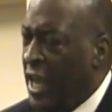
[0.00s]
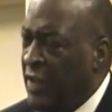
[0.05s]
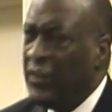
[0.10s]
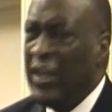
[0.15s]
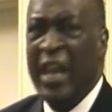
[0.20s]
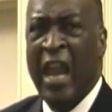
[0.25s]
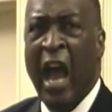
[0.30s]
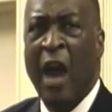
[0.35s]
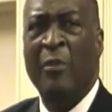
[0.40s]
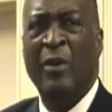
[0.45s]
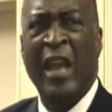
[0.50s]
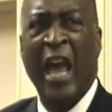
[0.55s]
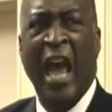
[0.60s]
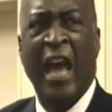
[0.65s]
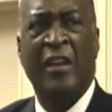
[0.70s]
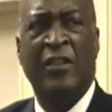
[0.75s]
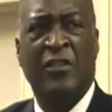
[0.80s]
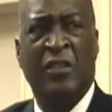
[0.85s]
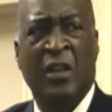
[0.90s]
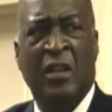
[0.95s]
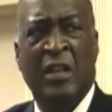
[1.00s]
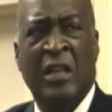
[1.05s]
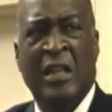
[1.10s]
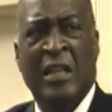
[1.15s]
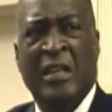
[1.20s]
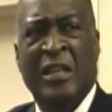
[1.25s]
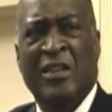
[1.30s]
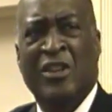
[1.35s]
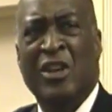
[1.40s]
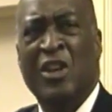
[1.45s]
And then I would
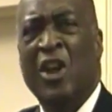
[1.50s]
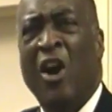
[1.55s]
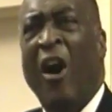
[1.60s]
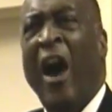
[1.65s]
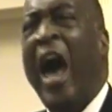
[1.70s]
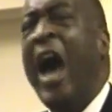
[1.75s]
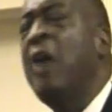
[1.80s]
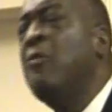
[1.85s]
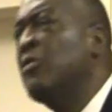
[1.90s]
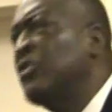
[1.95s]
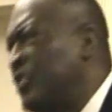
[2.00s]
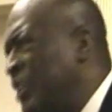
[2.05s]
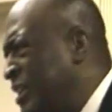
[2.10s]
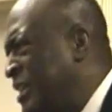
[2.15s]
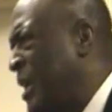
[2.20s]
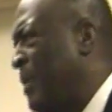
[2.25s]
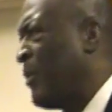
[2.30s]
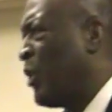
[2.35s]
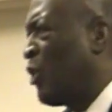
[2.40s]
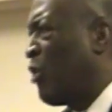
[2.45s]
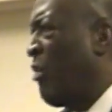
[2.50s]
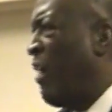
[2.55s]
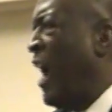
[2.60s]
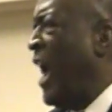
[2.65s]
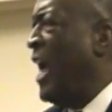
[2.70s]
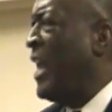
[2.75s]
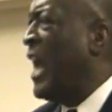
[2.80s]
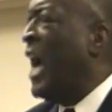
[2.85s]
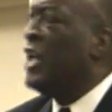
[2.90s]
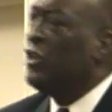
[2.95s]
ask, you know, I was a
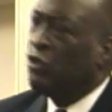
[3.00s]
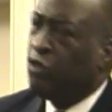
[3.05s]
Democrat.